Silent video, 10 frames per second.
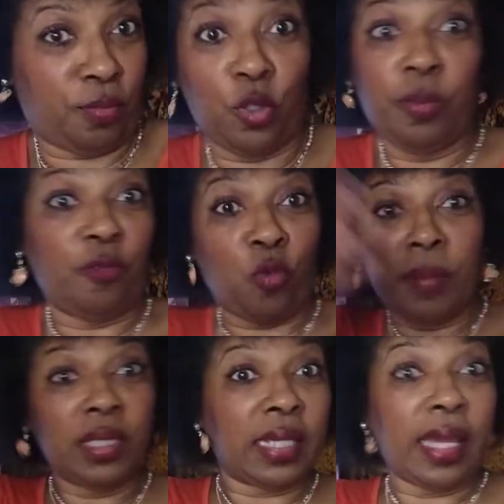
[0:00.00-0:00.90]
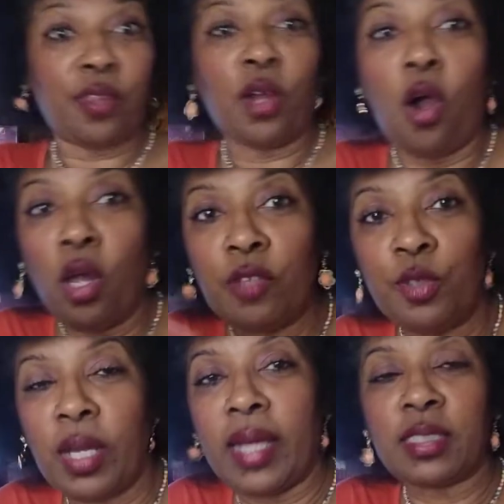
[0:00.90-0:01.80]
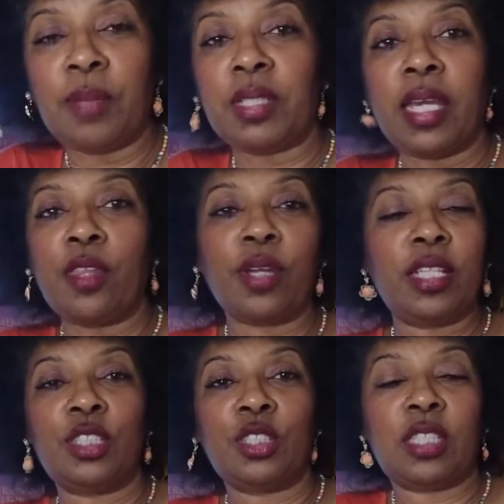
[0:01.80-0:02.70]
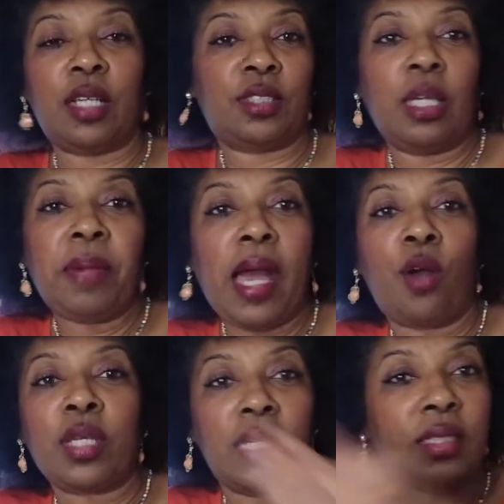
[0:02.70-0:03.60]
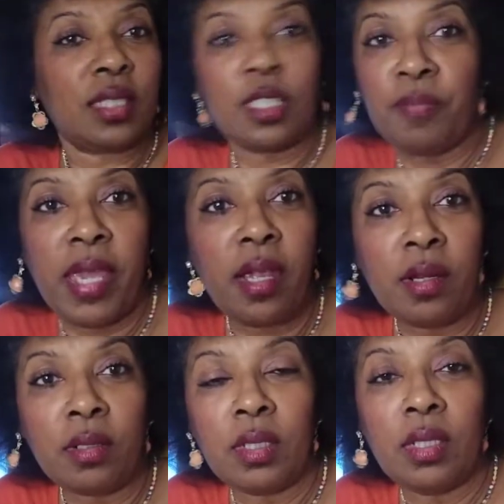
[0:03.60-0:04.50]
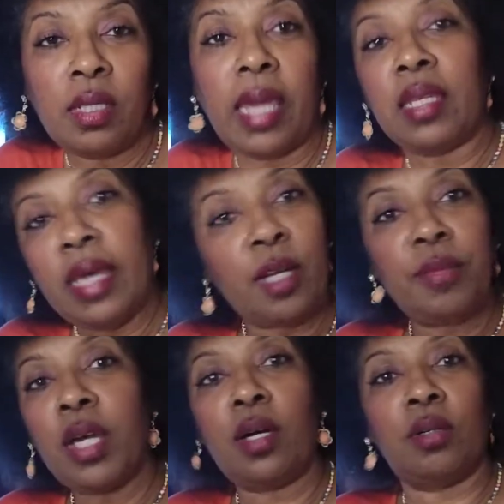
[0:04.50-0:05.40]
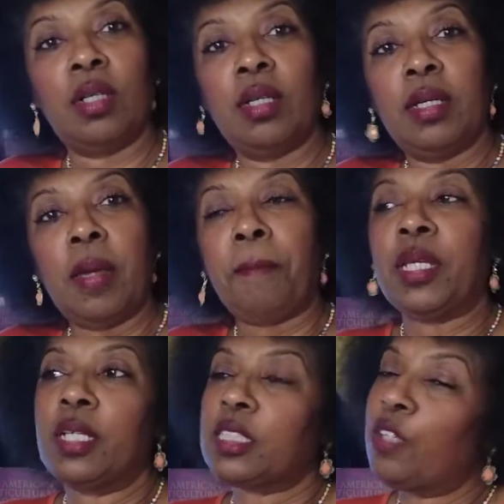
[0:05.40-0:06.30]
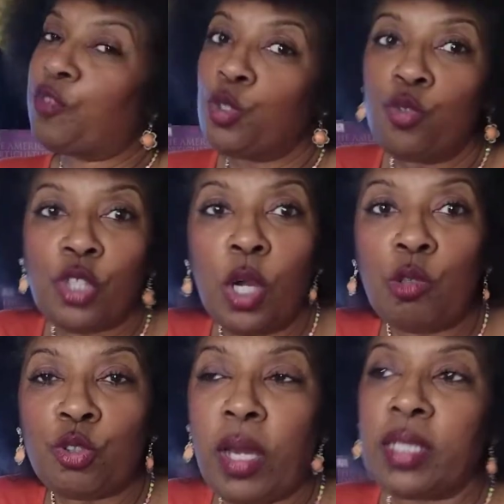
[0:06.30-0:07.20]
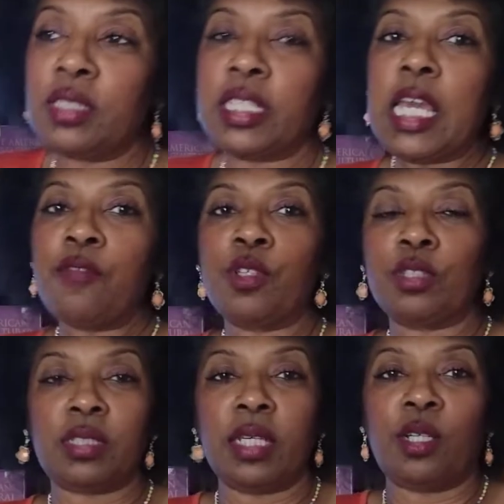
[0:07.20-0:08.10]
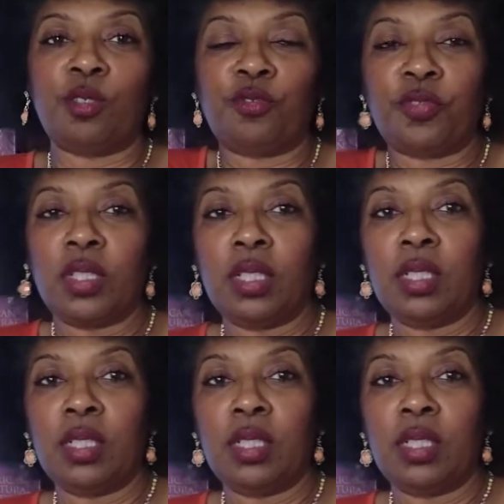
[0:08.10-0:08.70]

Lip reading: group of women together. All of you guys come together and just somehow get to the mayor and let them know. Because if you don't try to save yourself